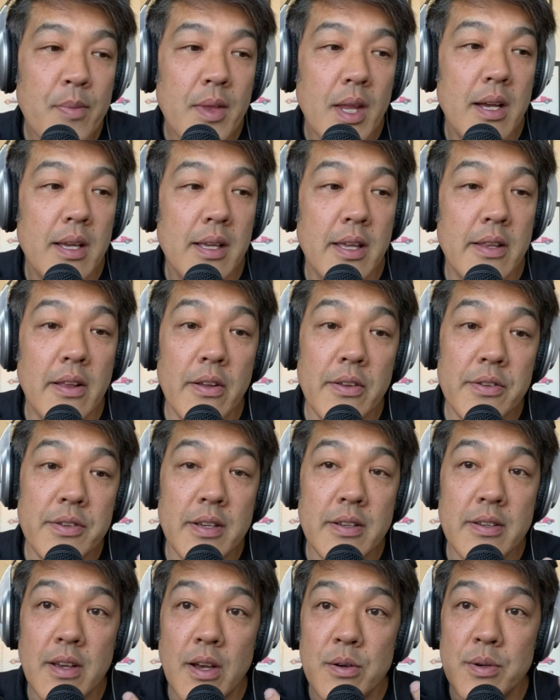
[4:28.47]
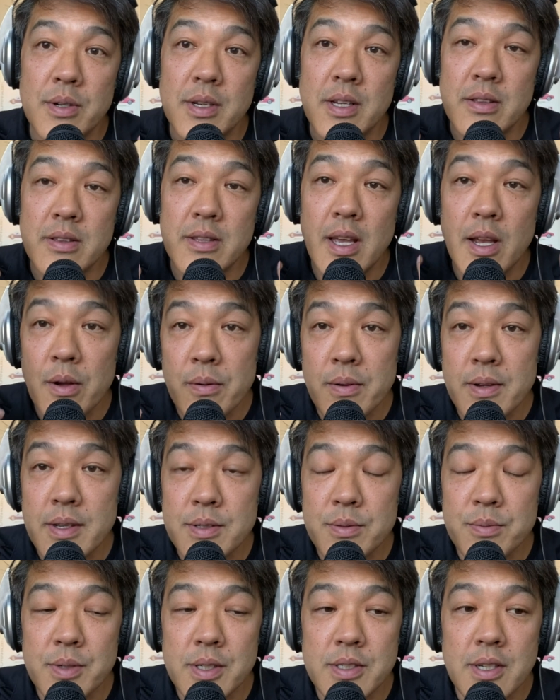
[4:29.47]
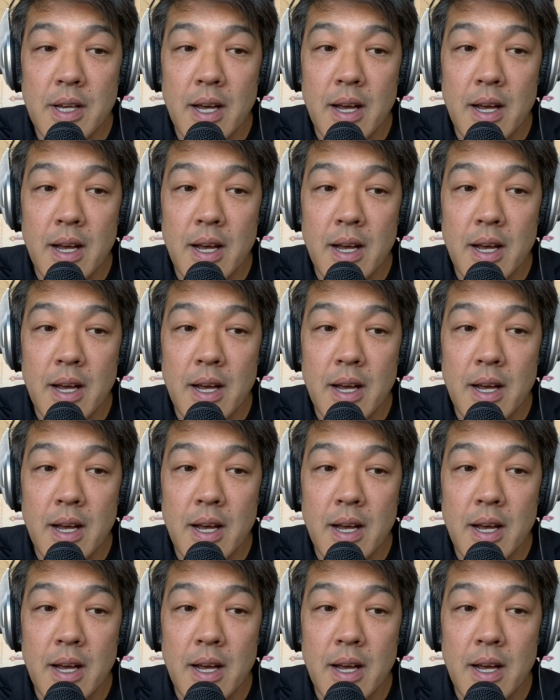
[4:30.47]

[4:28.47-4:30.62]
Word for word: Uh, it can also go in areas which